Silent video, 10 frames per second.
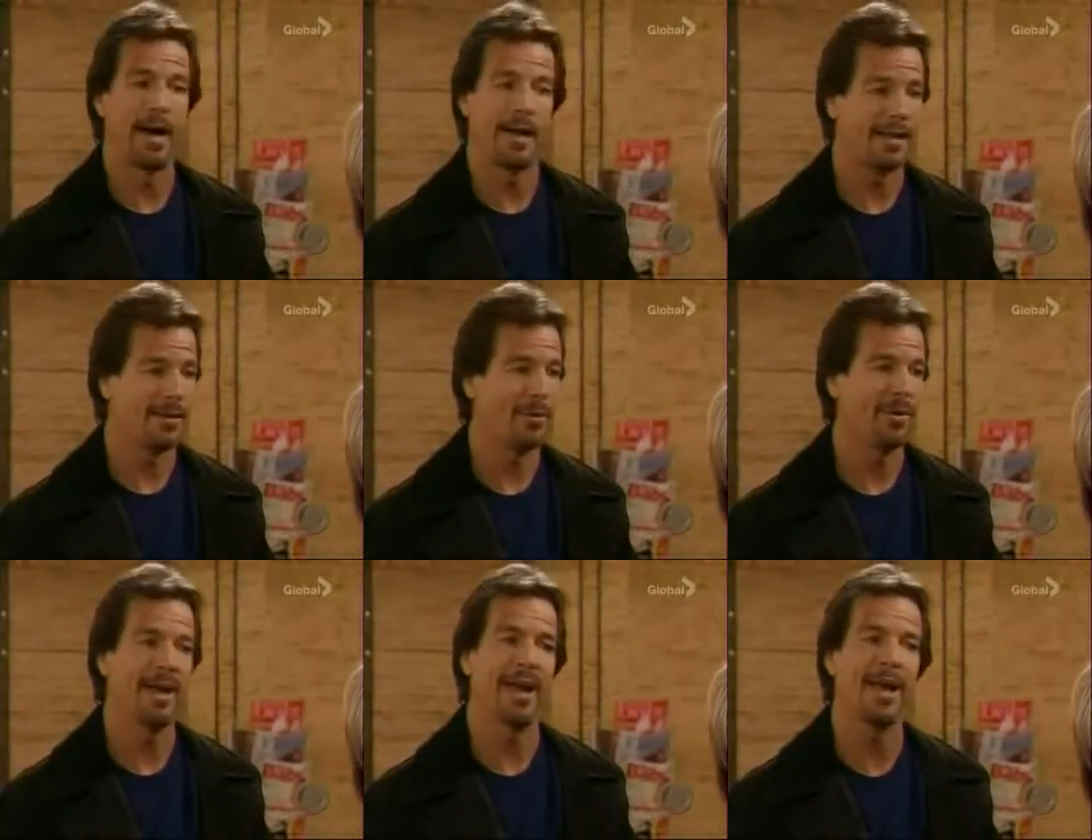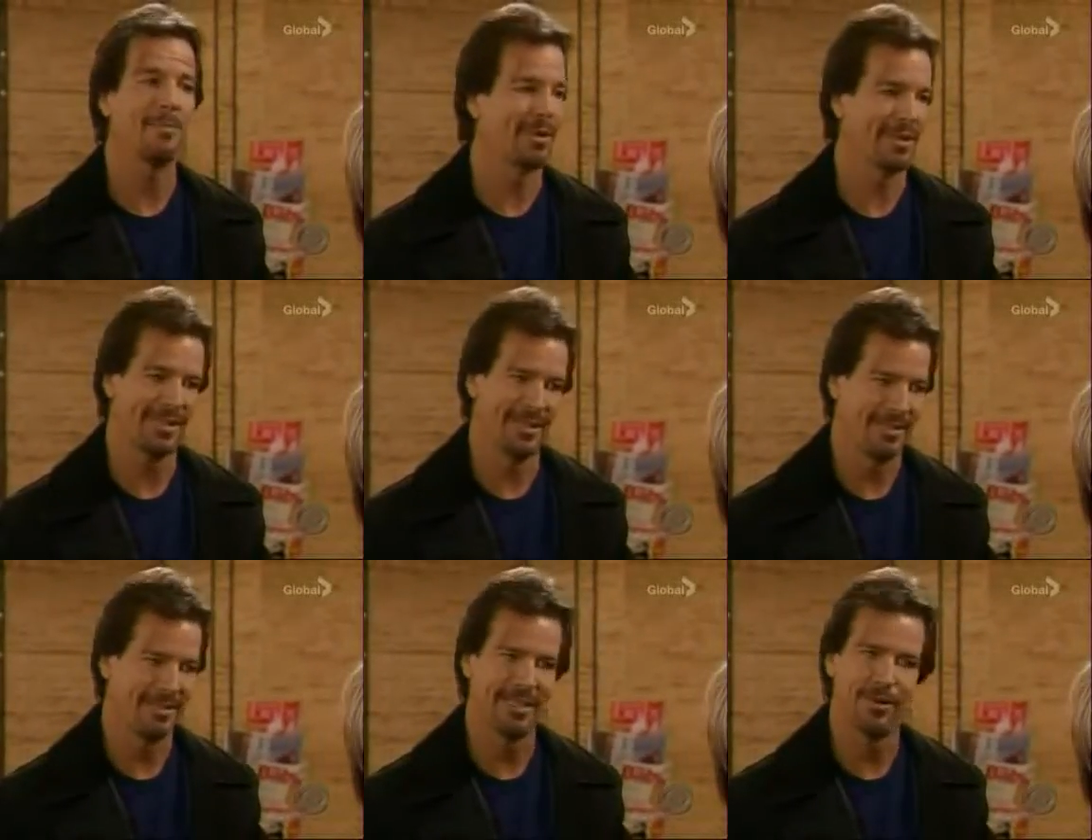I will happily
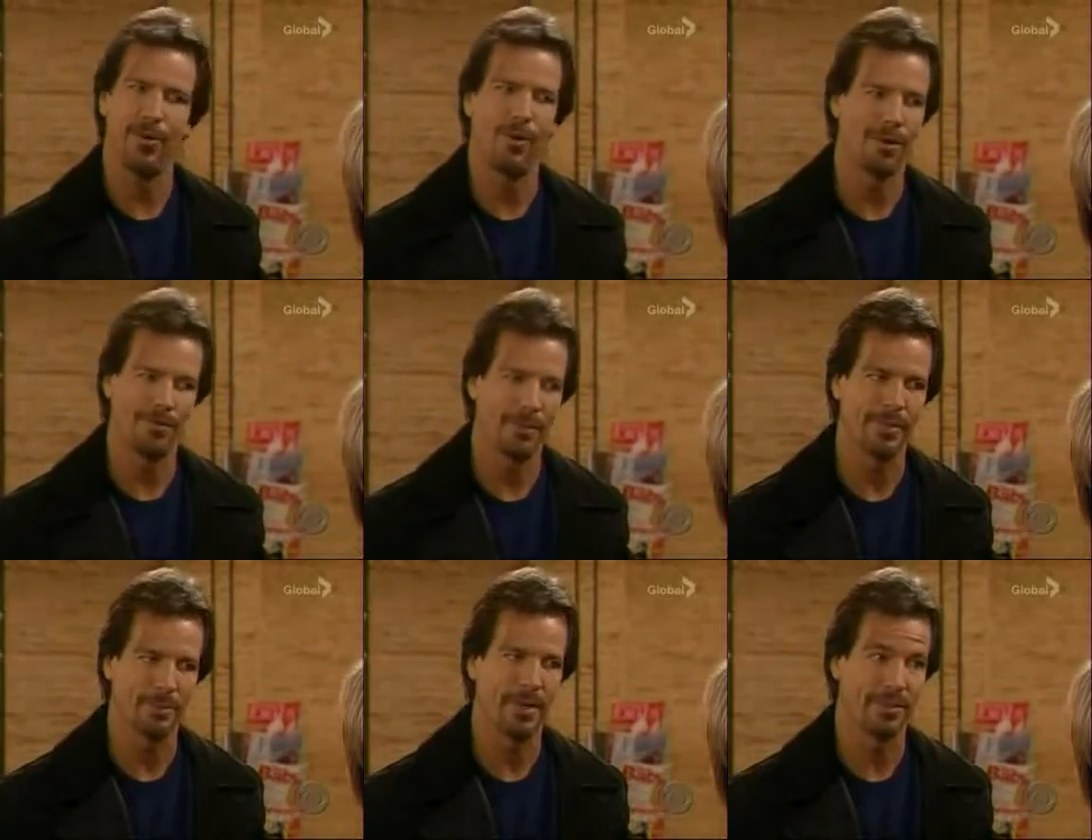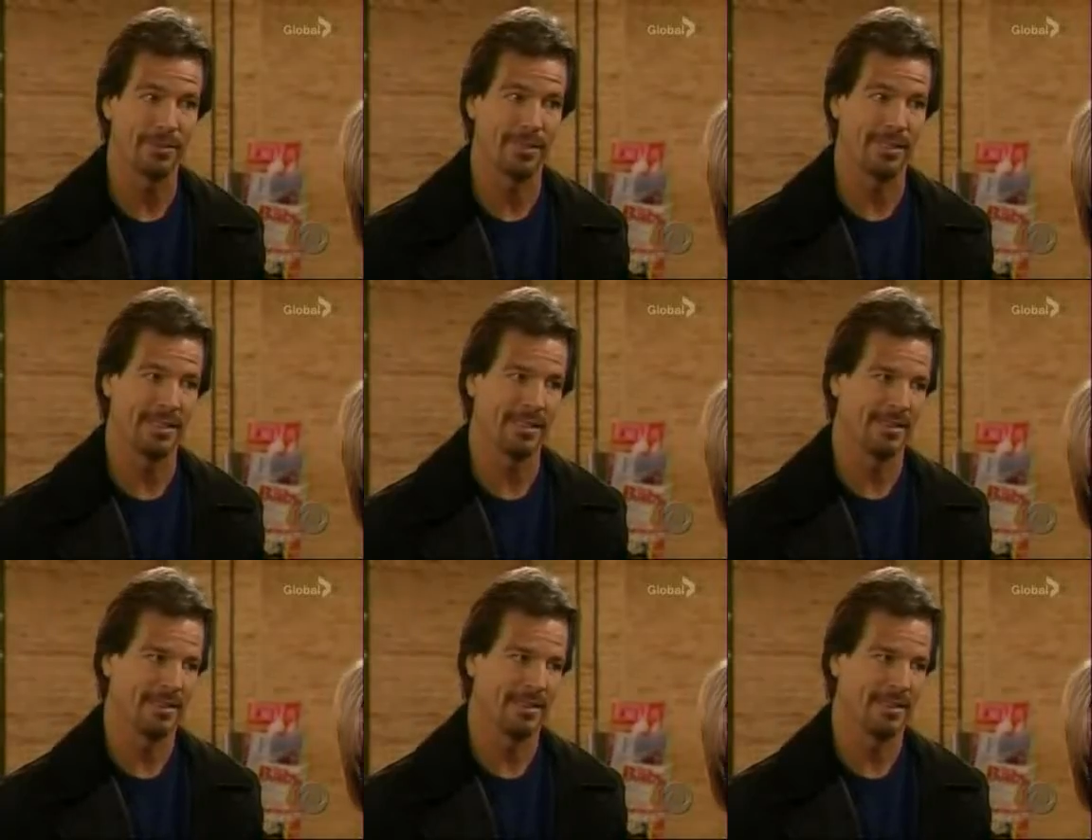take all of the responsibility.